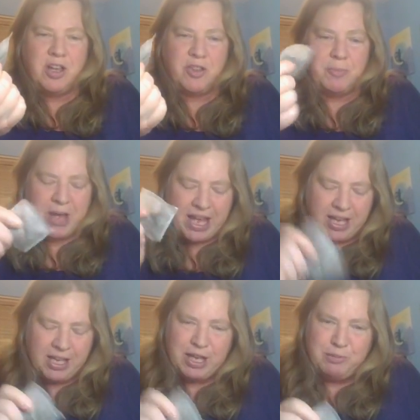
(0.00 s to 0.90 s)
the
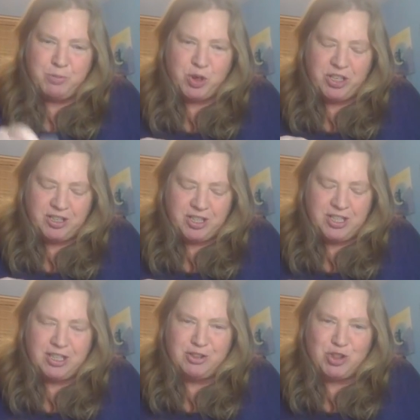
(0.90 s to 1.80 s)
bag and put it
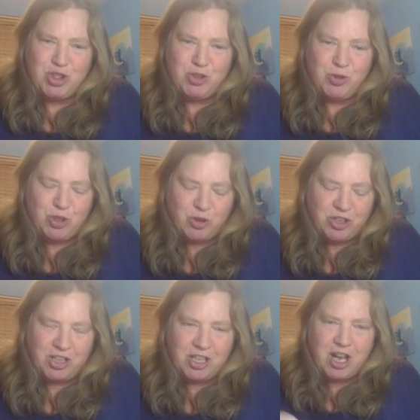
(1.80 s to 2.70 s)
into
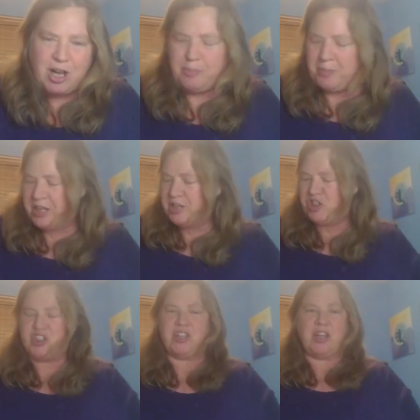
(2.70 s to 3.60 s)
your cup,
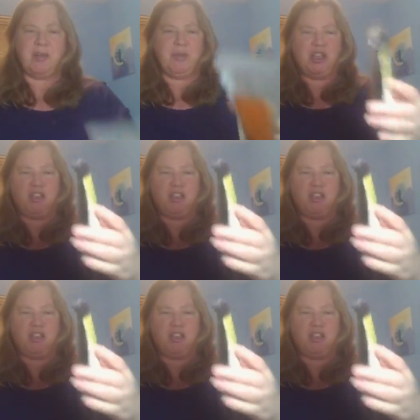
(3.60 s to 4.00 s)
just like I'm going to